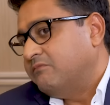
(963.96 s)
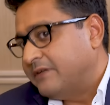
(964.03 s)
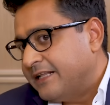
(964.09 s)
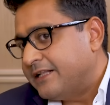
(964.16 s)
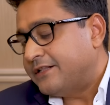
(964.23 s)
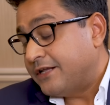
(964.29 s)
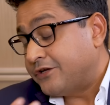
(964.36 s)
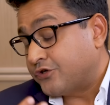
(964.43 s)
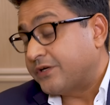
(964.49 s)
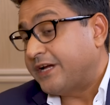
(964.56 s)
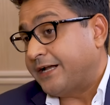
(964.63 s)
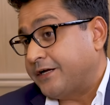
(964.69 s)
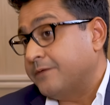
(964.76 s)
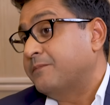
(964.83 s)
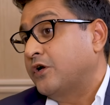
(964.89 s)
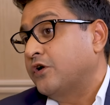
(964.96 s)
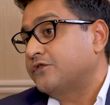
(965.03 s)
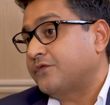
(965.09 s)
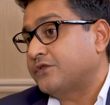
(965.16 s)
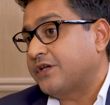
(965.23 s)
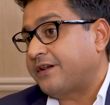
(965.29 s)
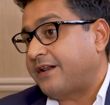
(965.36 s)
they, they should get it
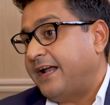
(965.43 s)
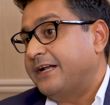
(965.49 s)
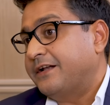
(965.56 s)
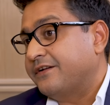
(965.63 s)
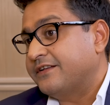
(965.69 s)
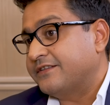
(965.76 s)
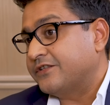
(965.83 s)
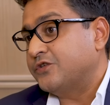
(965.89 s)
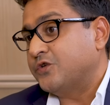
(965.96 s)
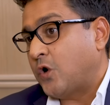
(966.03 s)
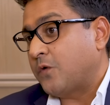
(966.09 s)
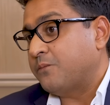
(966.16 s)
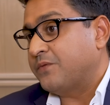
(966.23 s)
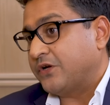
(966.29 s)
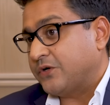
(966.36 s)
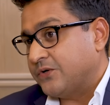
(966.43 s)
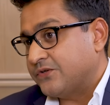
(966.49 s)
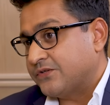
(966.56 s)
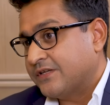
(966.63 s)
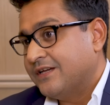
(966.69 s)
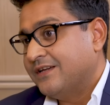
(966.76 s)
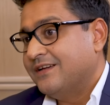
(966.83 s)
because for the right reason, not
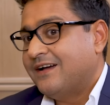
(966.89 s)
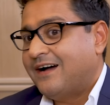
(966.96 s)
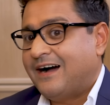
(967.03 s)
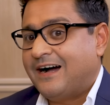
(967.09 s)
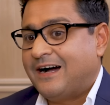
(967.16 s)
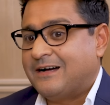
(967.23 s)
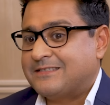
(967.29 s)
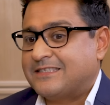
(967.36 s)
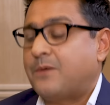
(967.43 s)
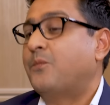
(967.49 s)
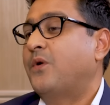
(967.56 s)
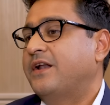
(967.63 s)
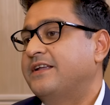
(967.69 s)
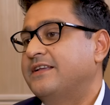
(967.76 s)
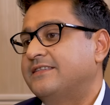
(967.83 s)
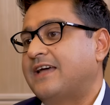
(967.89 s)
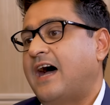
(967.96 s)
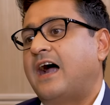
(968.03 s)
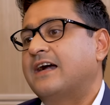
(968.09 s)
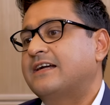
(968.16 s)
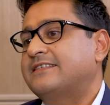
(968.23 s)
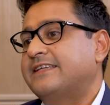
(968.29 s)
because uh, someone is
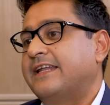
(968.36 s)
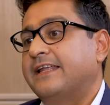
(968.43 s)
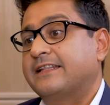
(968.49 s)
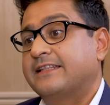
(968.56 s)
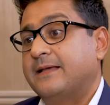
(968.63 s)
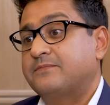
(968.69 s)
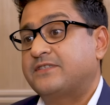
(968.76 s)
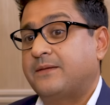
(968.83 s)
hard selling them